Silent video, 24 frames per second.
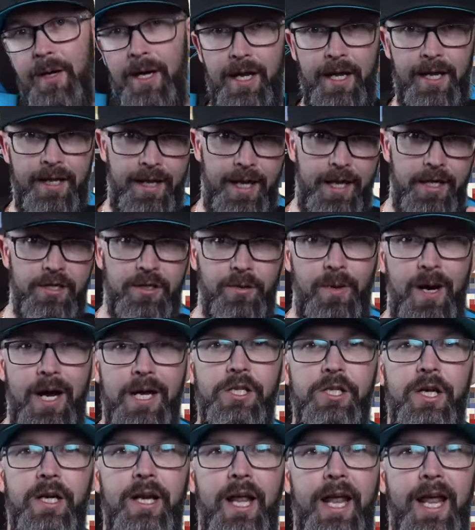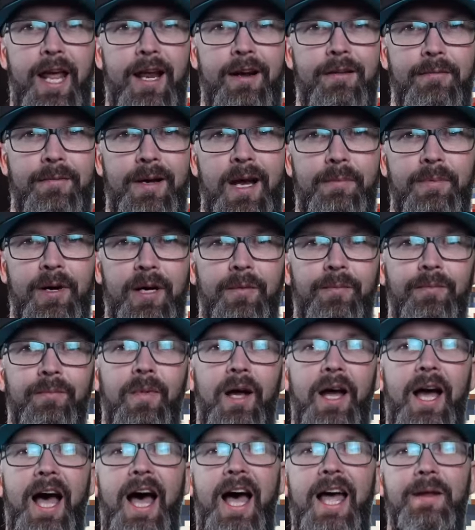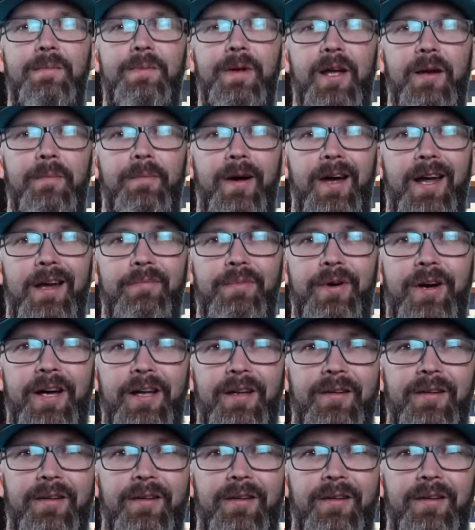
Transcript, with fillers: Thanks for watching. And remember, I pick my butt.